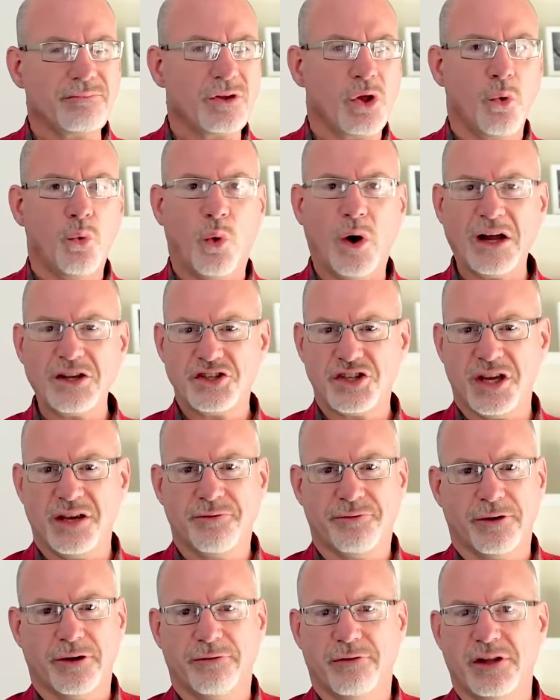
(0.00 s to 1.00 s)
watching
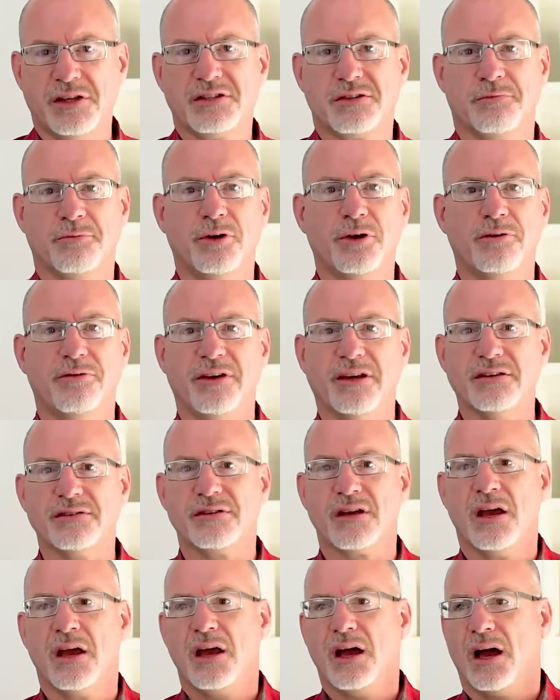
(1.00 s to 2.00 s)
frivolous
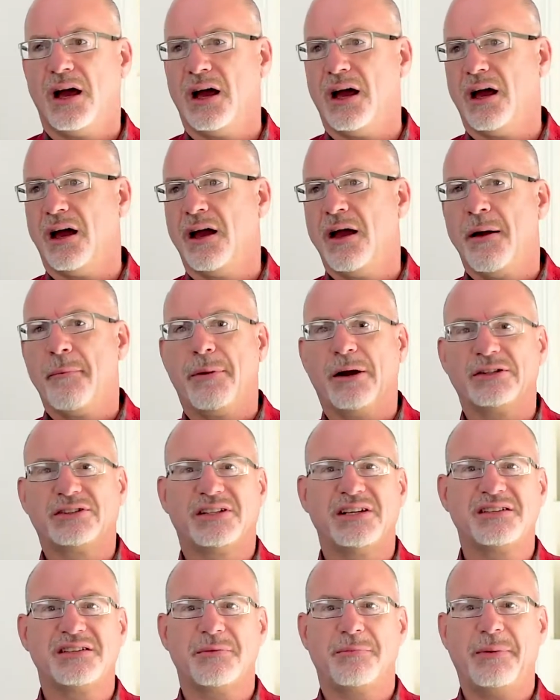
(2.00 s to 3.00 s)
movies,
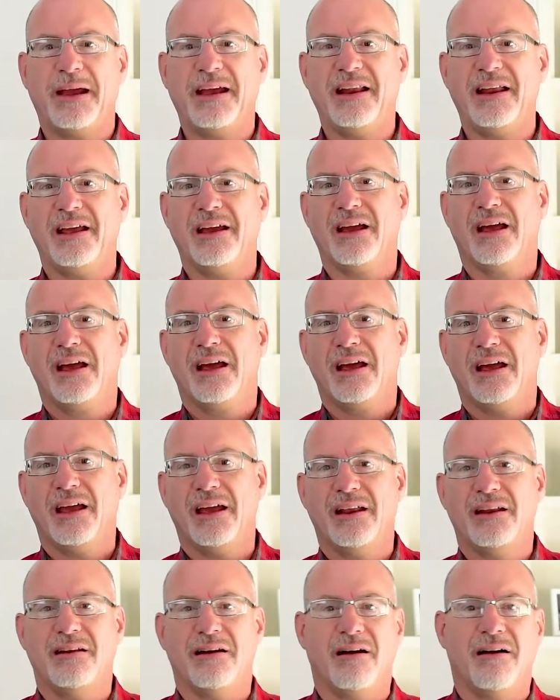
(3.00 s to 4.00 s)
participating
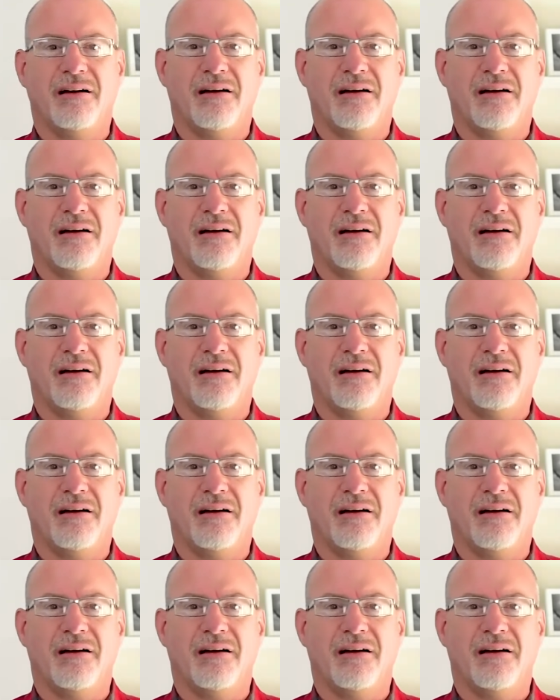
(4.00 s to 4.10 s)
in